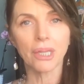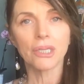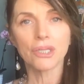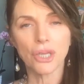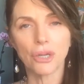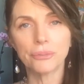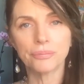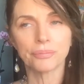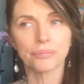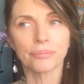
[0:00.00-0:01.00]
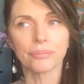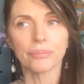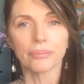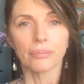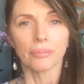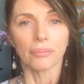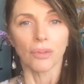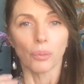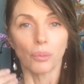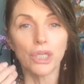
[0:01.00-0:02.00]
So
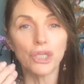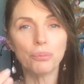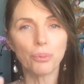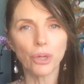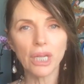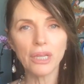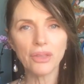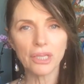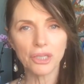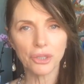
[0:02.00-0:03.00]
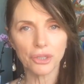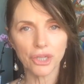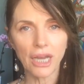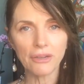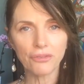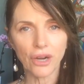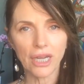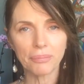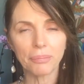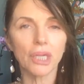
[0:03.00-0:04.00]
when you breathe into your
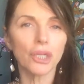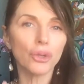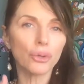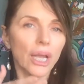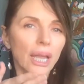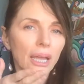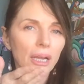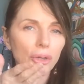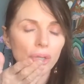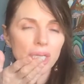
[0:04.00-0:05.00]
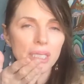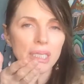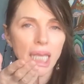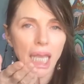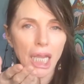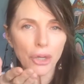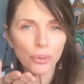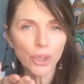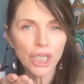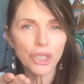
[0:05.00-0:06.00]
diaphragm, your air is
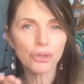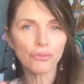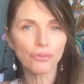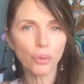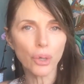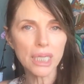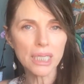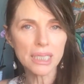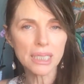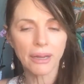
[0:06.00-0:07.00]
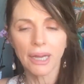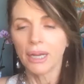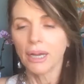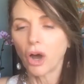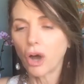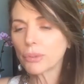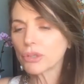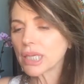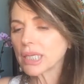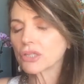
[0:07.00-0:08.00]
carrying your voice
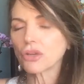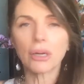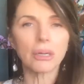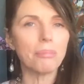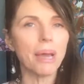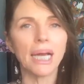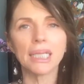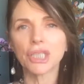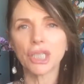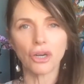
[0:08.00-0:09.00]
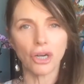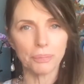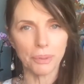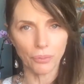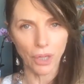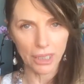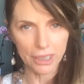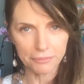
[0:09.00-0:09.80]
almost like it's on a magic carpet ride.